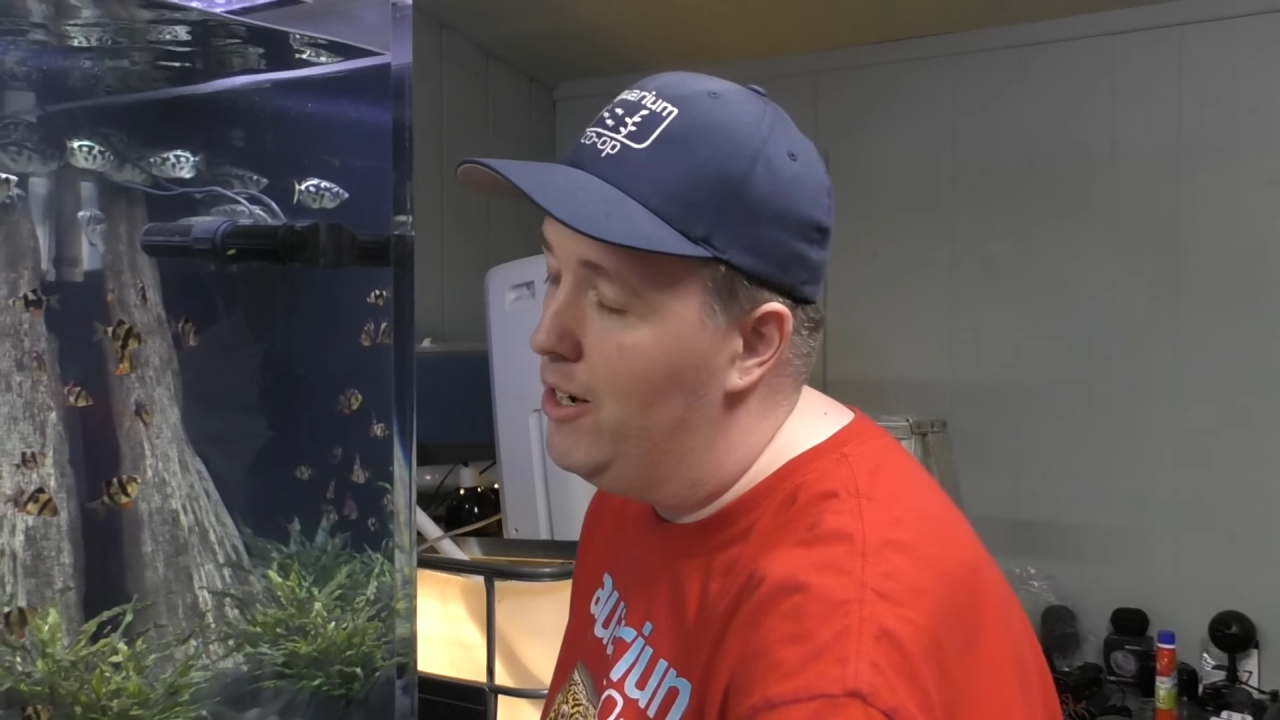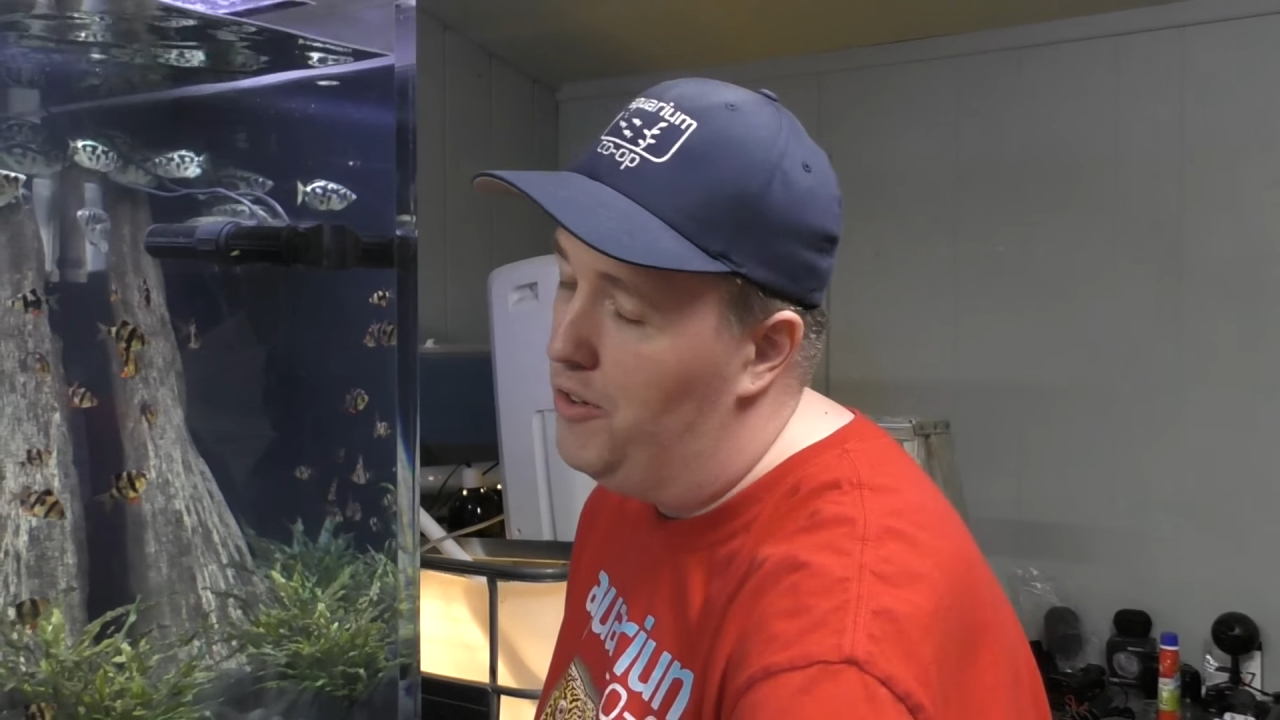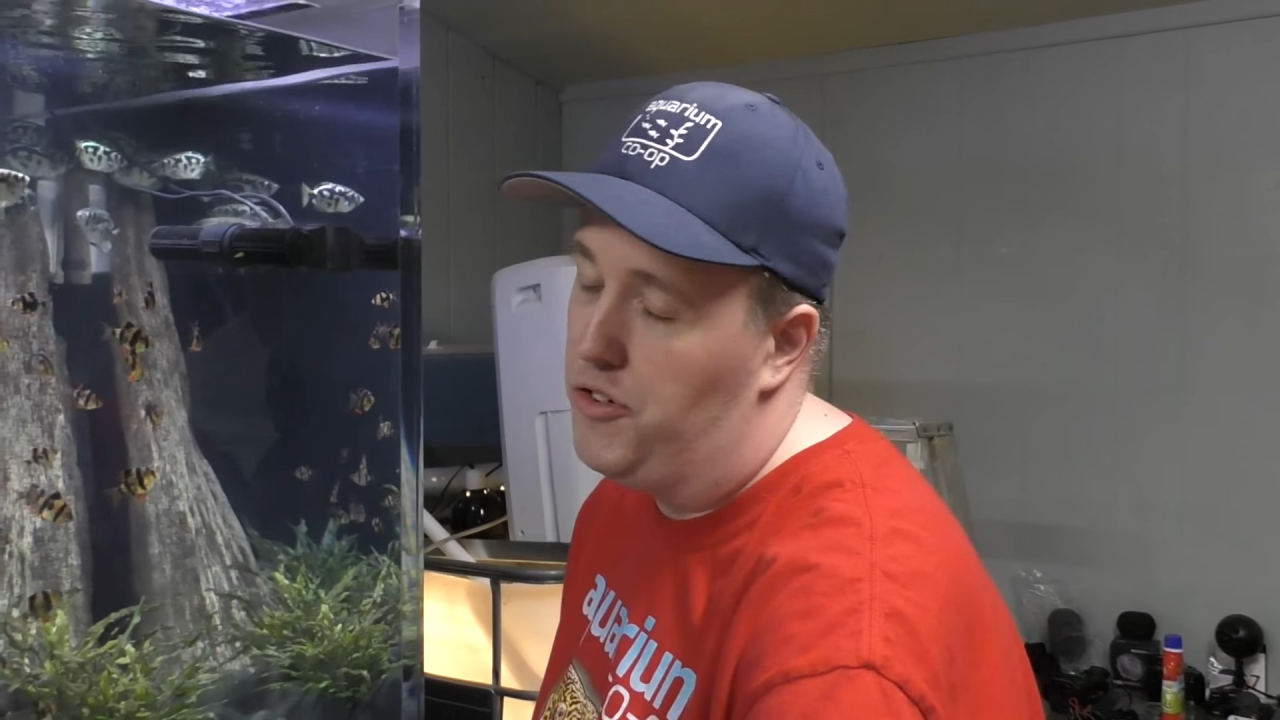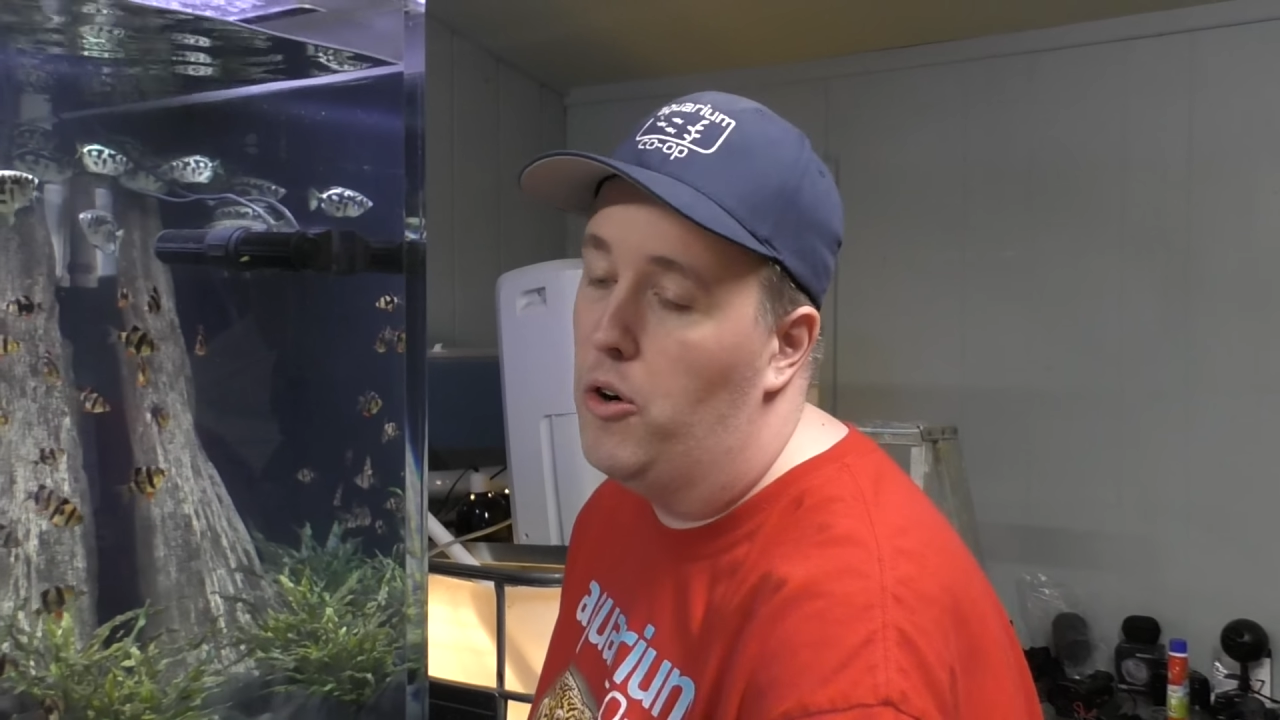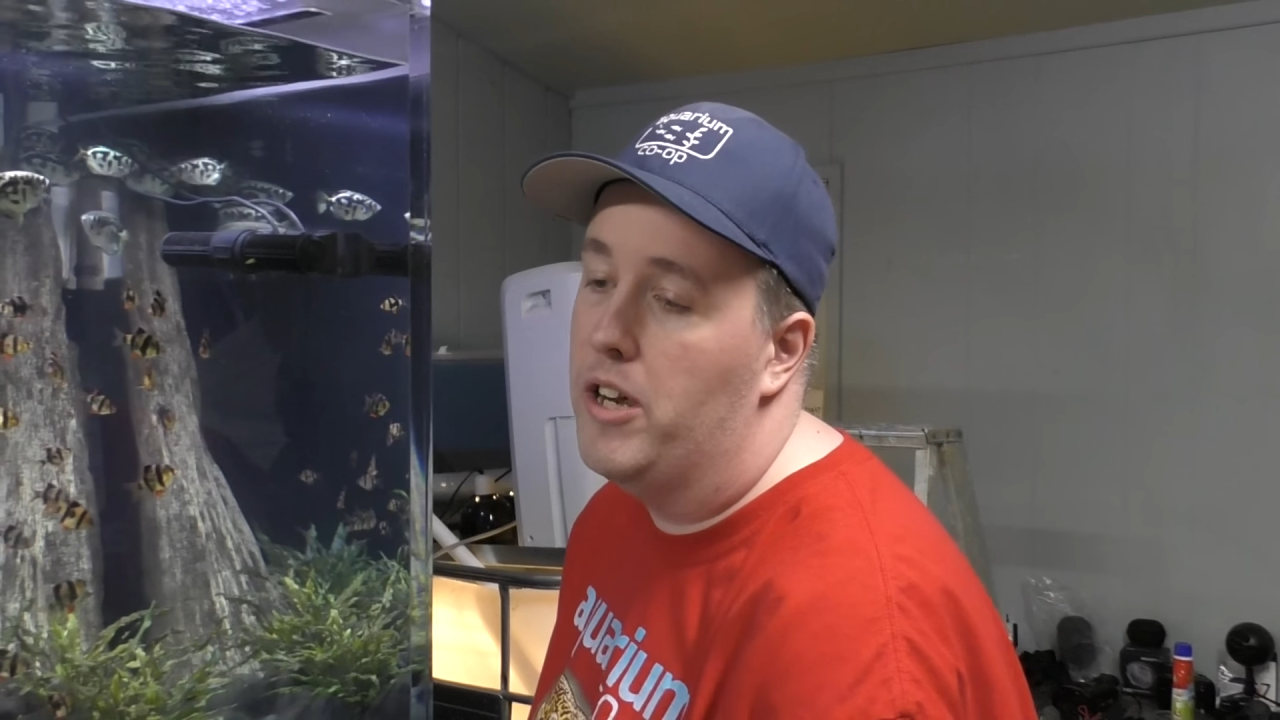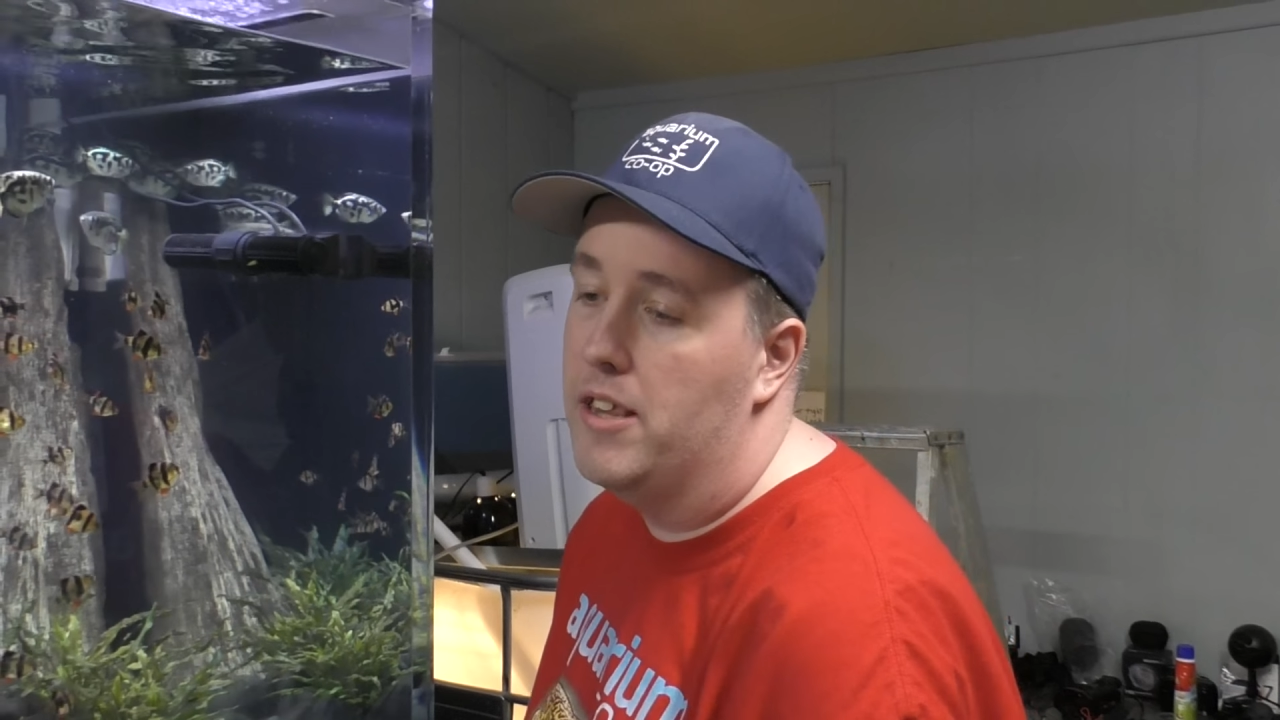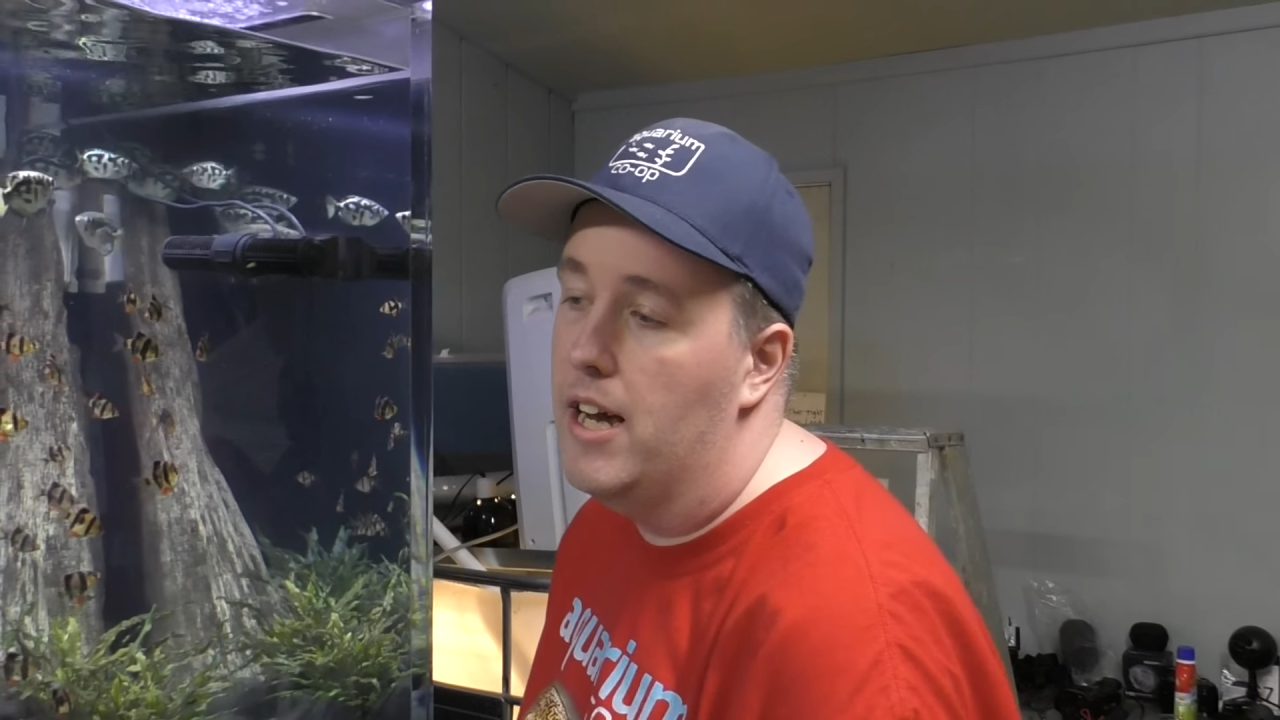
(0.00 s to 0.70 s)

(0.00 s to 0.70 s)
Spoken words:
It was already